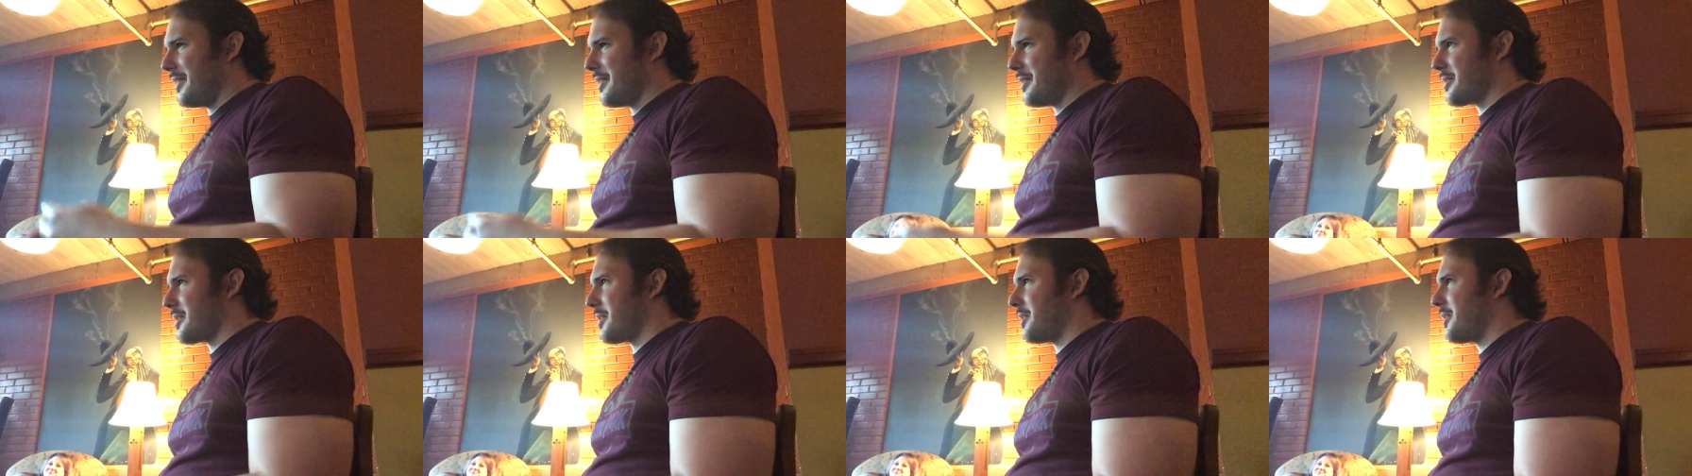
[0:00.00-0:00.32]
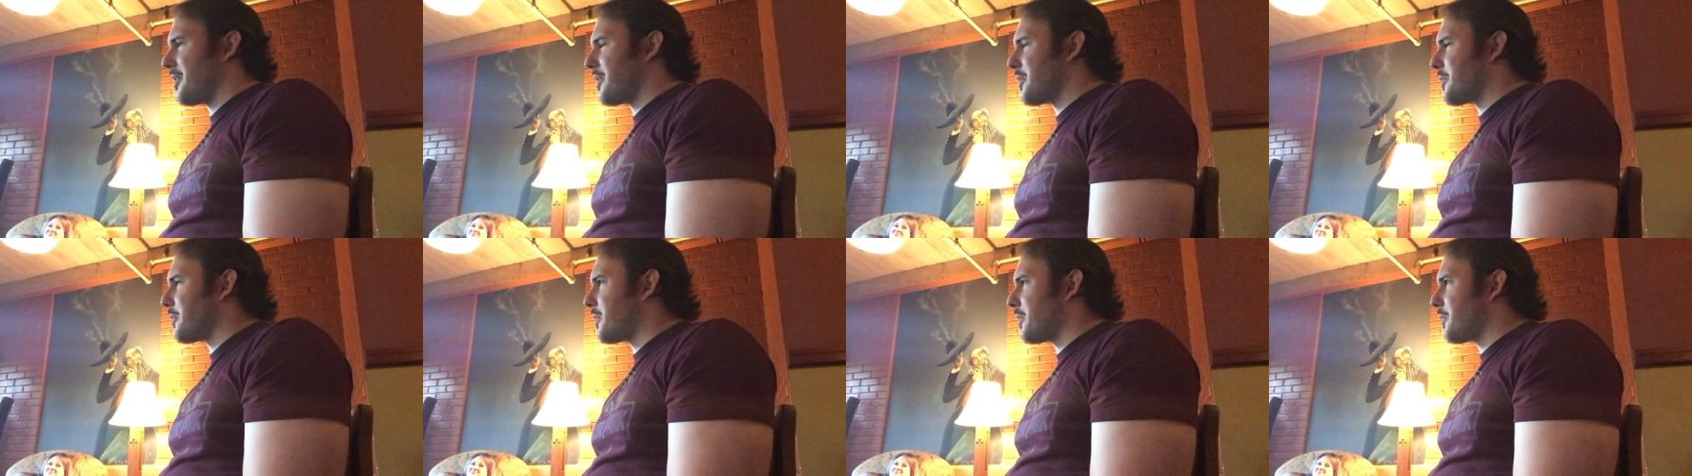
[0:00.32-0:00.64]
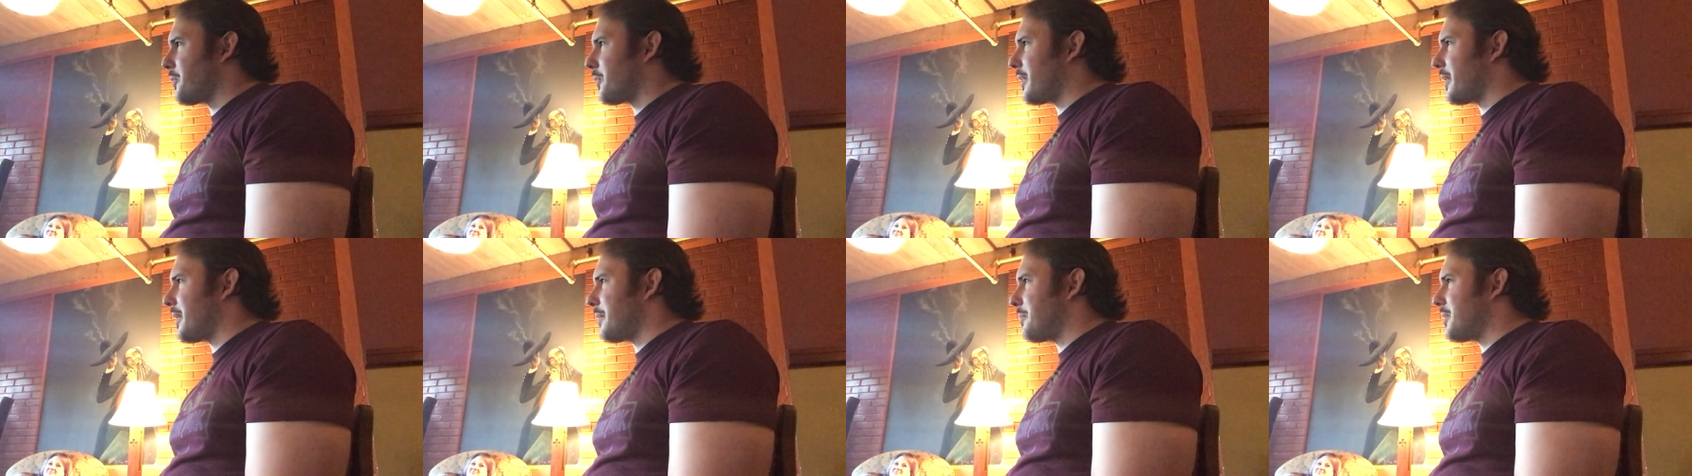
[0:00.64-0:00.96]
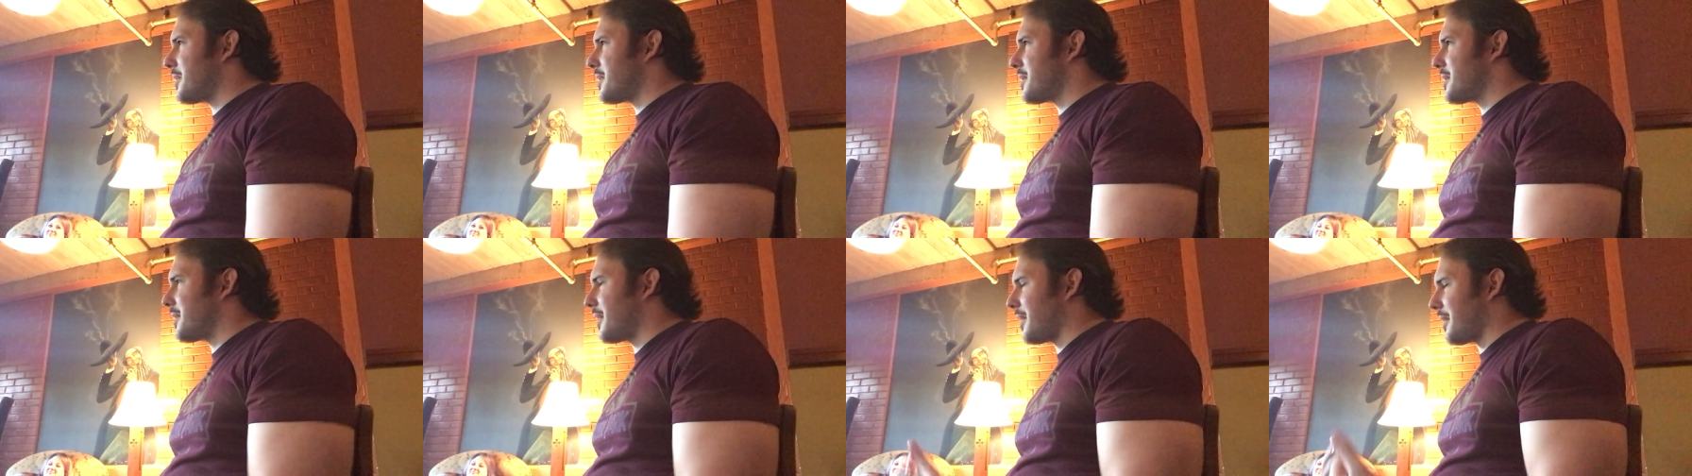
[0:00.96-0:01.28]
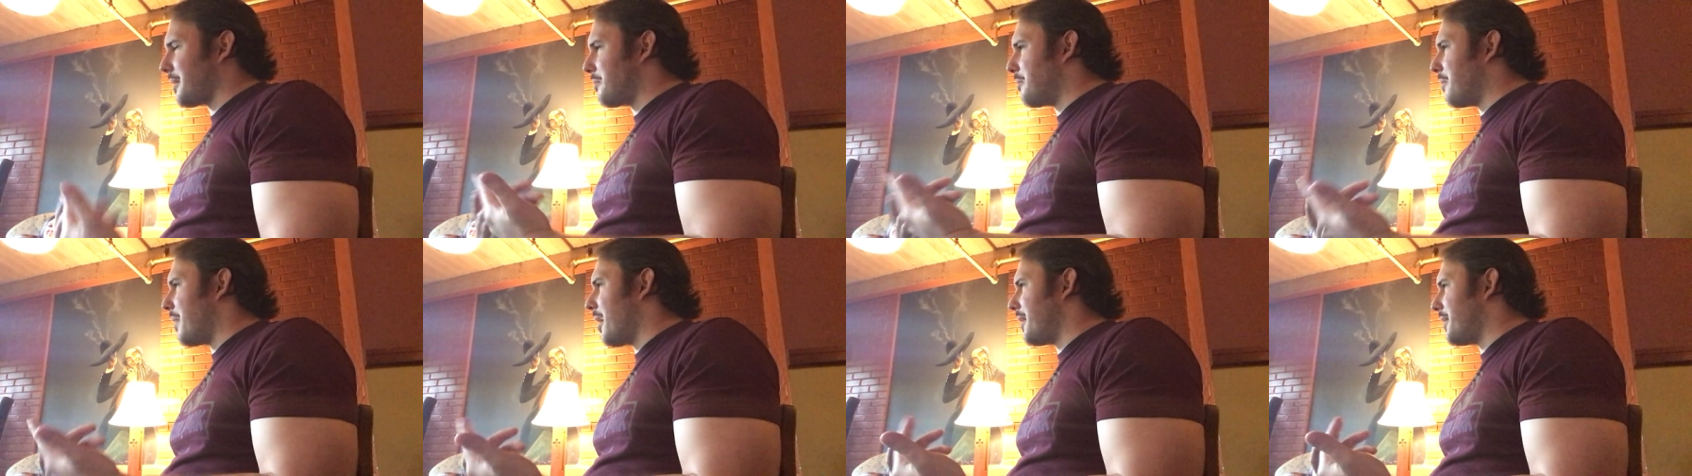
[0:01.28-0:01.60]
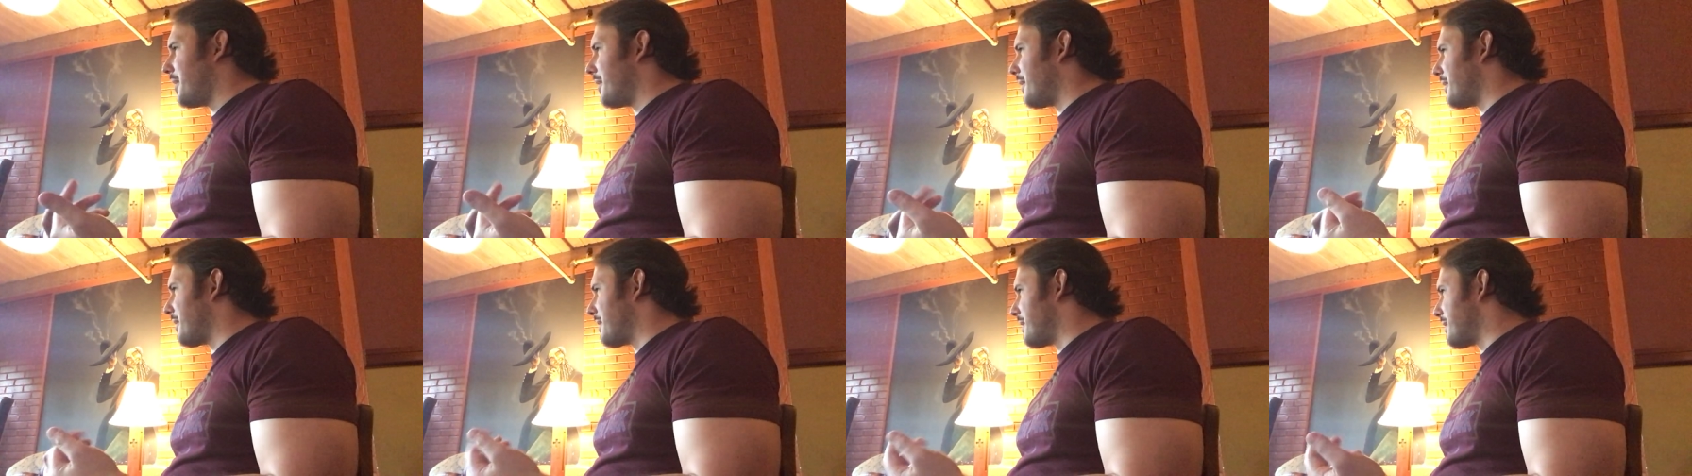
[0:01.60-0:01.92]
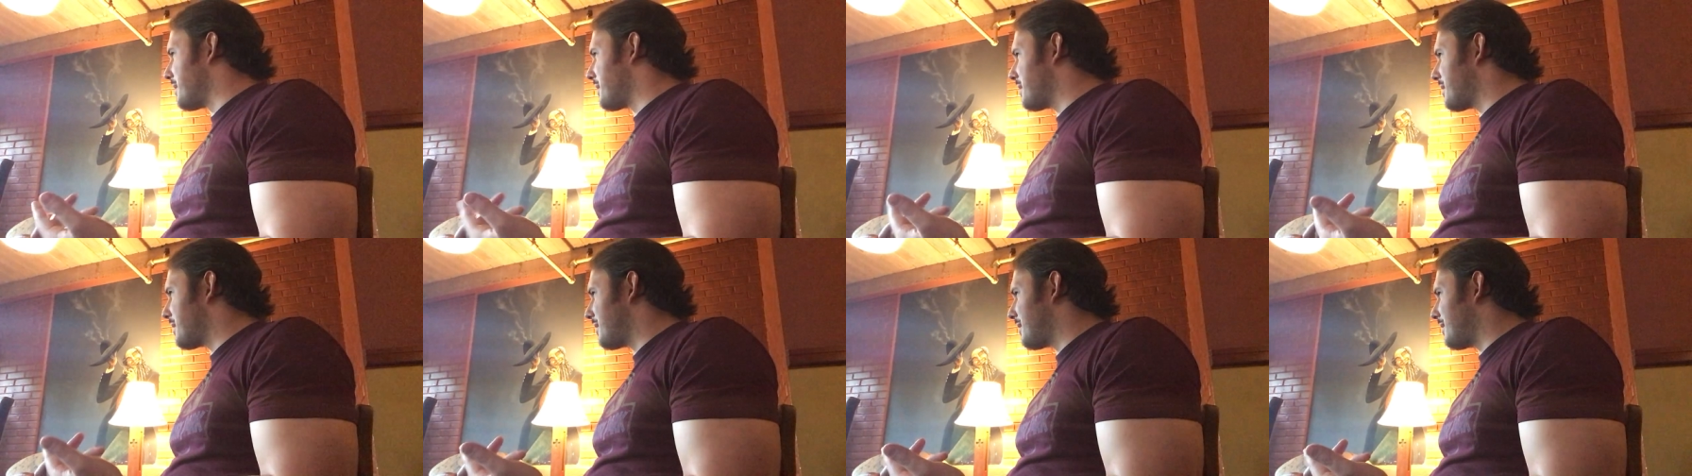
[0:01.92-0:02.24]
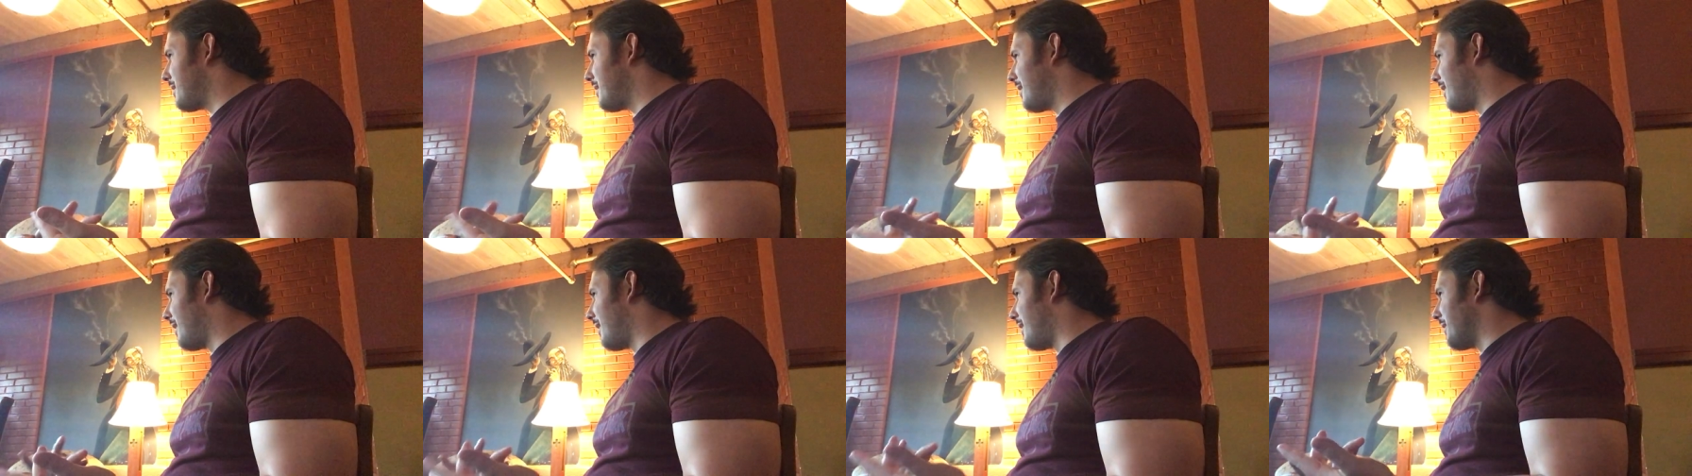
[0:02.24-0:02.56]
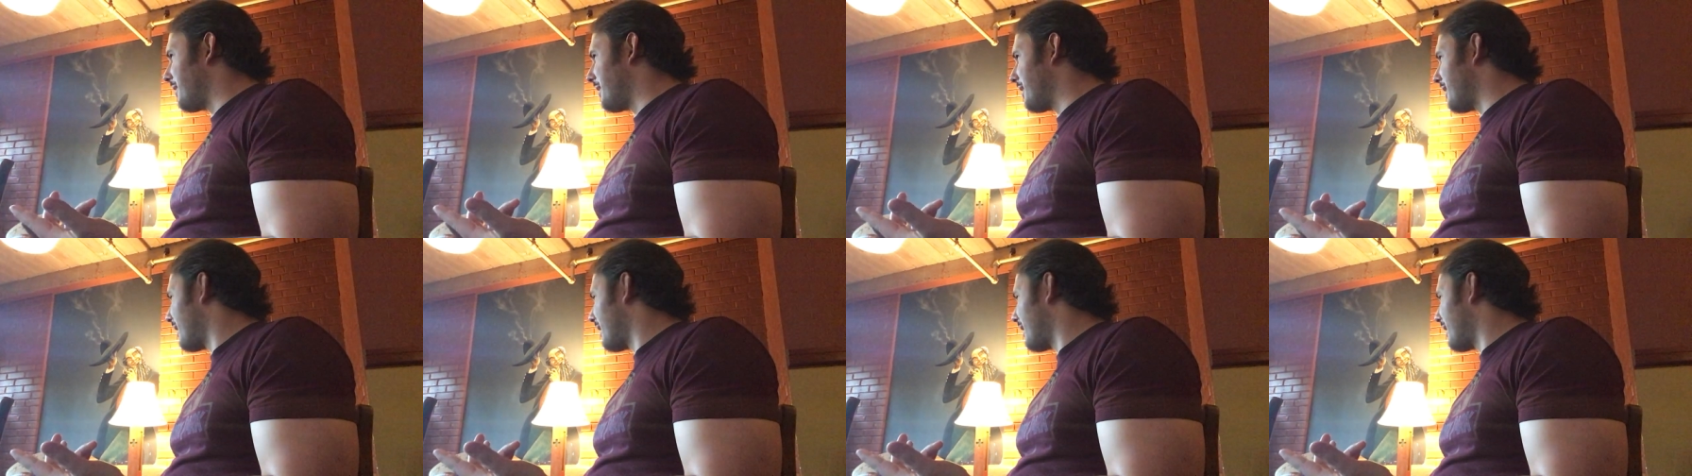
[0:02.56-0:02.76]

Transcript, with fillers: then there's another one where he puts like mud on his on eyes.